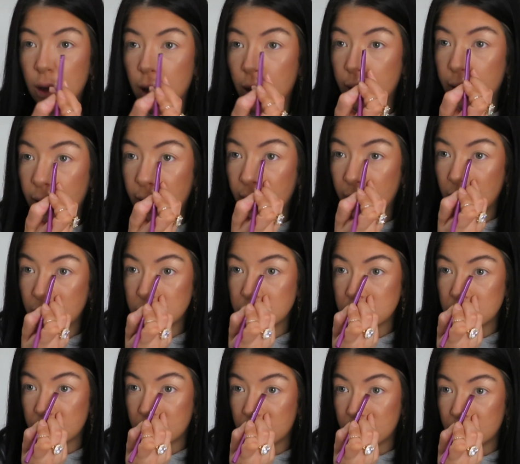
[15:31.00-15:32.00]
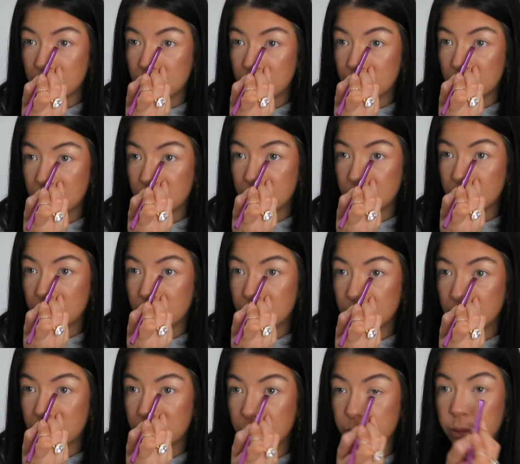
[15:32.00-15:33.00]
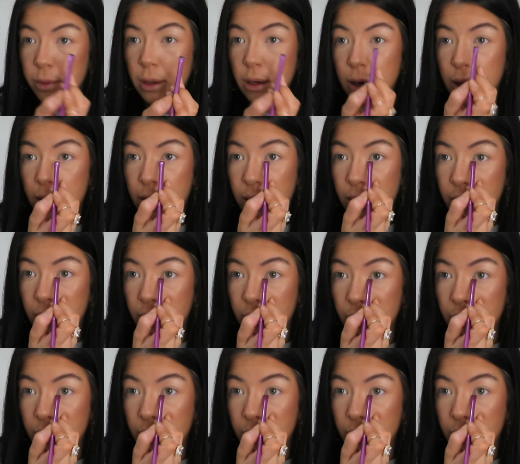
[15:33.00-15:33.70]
and actually just pull it,